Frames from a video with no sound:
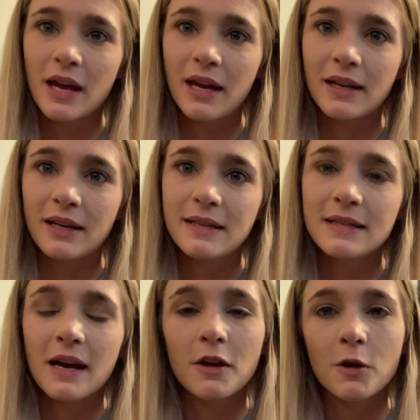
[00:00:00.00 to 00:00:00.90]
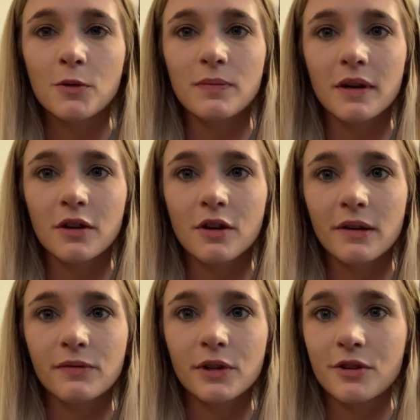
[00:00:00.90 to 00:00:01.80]
and I hope that y'all
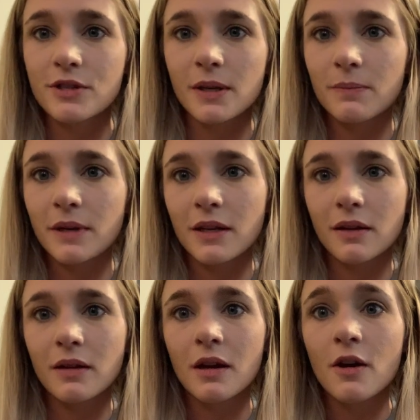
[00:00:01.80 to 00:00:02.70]
have learned something